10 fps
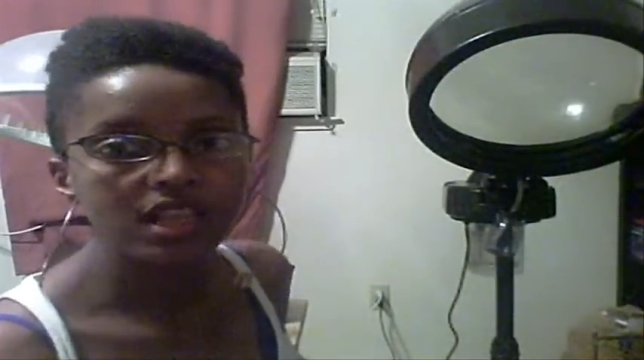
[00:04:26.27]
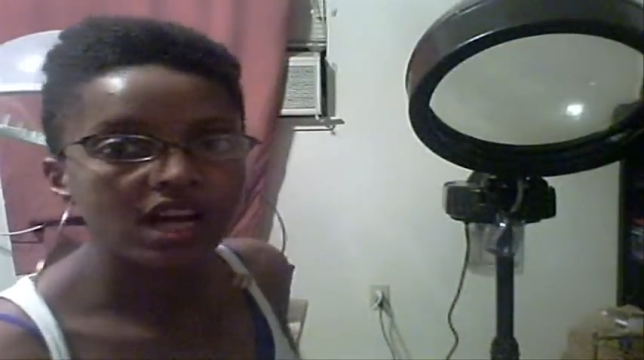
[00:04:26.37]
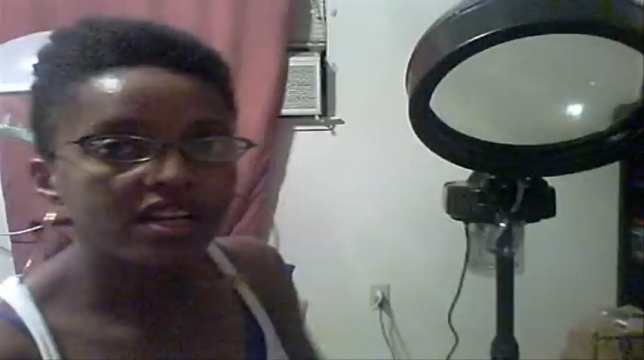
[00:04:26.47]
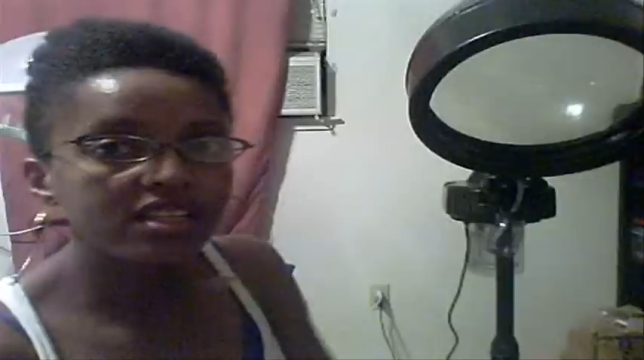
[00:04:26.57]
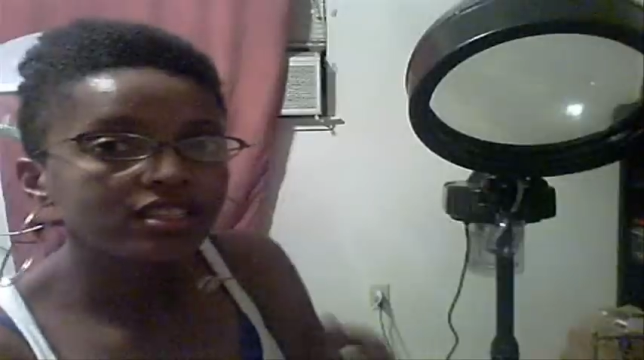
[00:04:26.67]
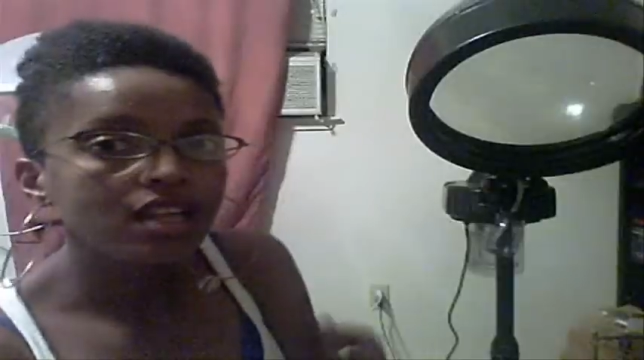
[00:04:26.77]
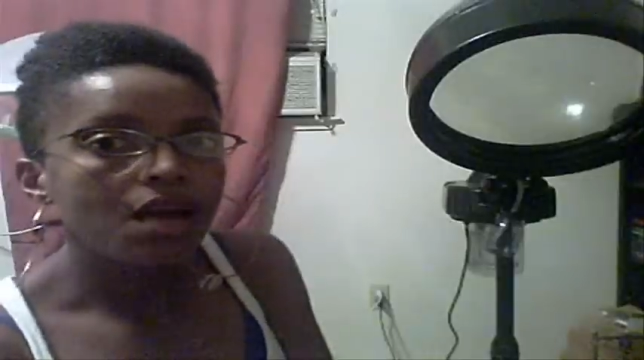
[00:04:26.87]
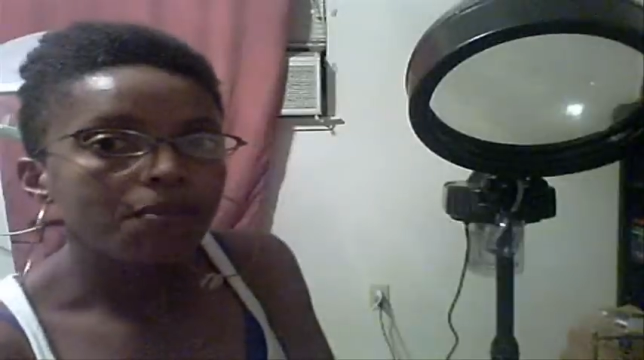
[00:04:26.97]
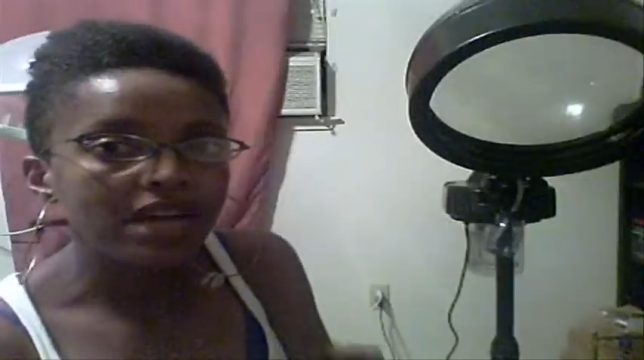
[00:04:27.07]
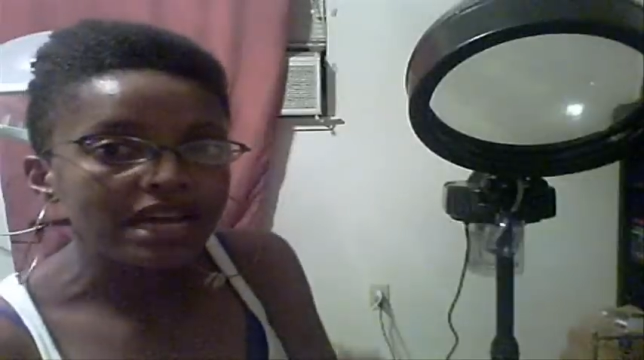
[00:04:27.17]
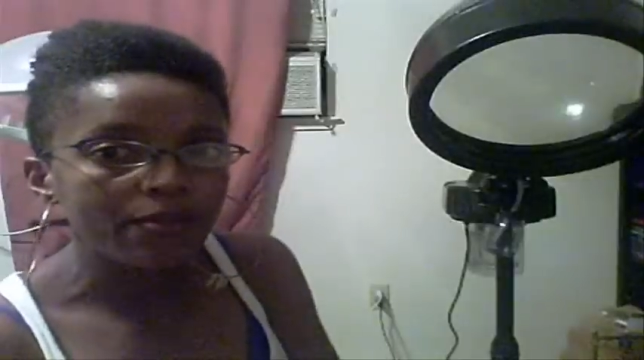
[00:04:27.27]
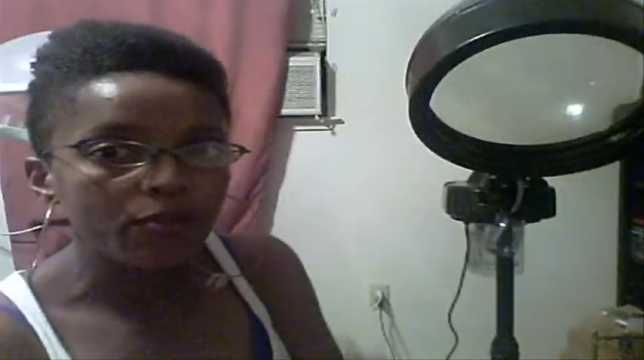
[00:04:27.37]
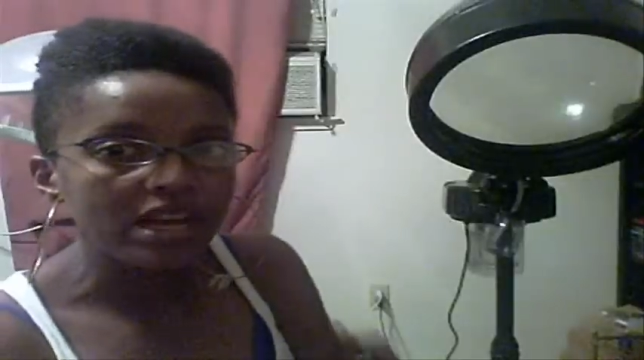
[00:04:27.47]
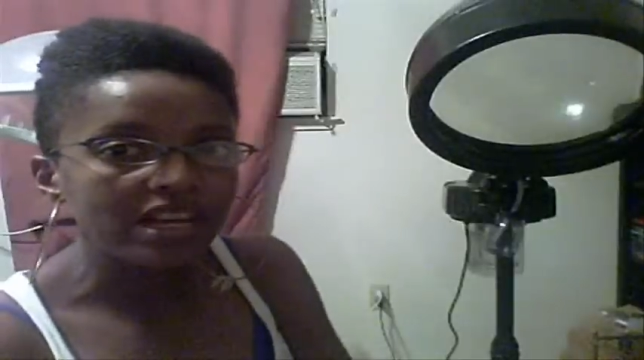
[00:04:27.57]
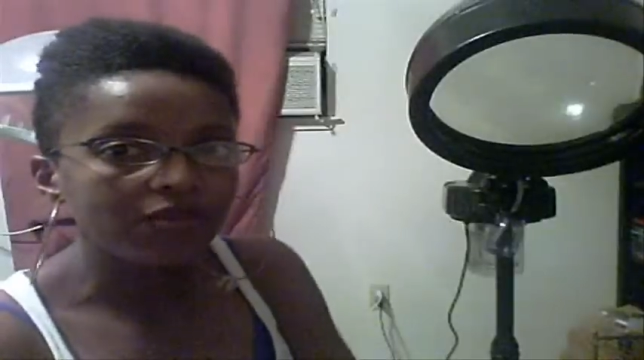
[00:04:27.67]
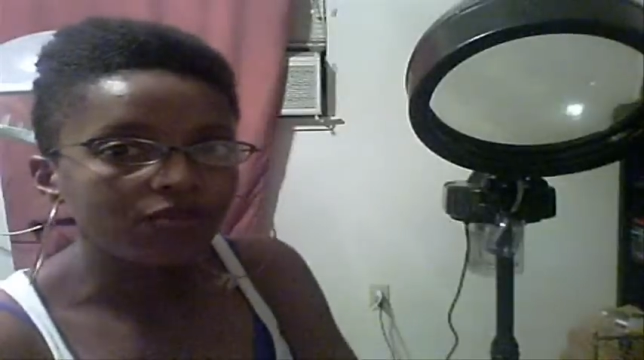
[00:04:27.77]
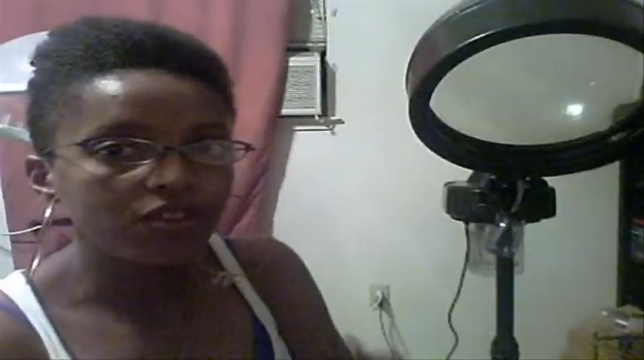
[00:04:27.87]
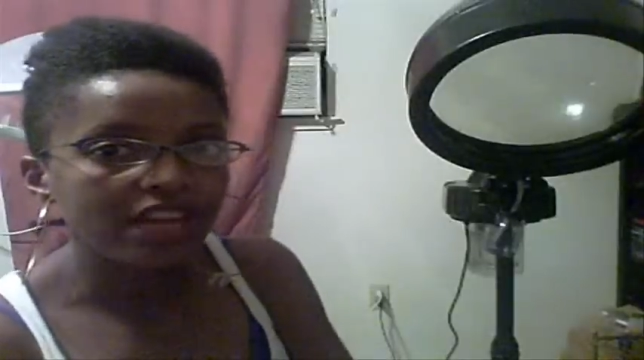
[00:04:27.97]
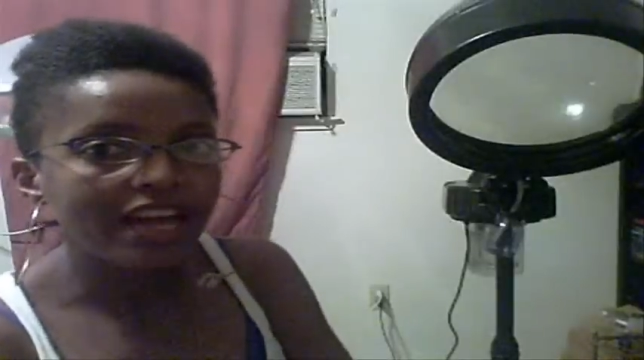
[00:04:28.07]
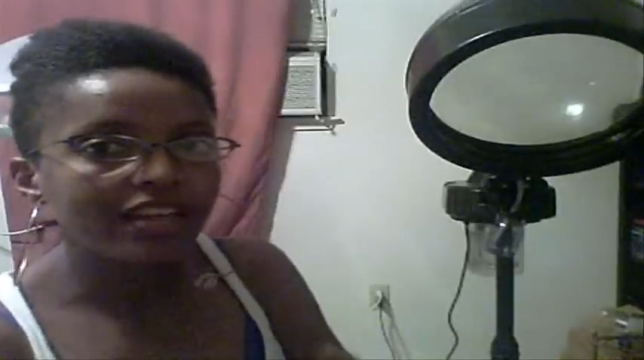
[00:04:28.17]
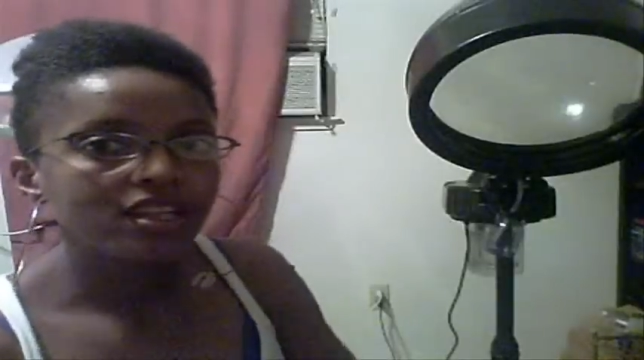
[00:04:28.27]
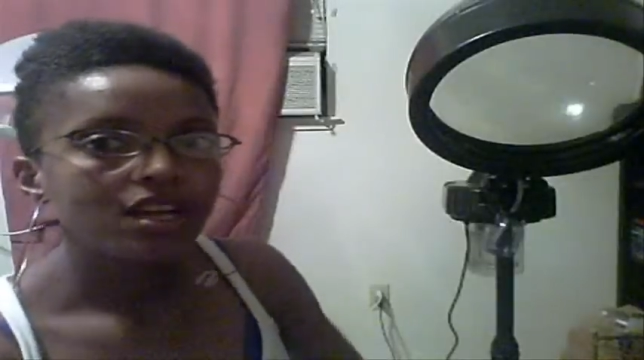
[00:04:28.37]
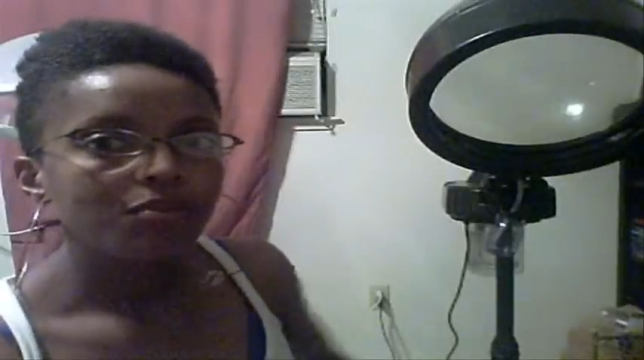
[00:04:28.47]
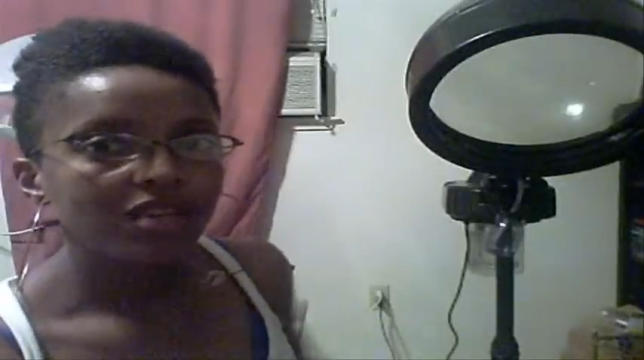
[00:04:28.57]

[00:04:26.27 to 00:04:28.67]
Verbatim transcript: salons, but I am waiting for that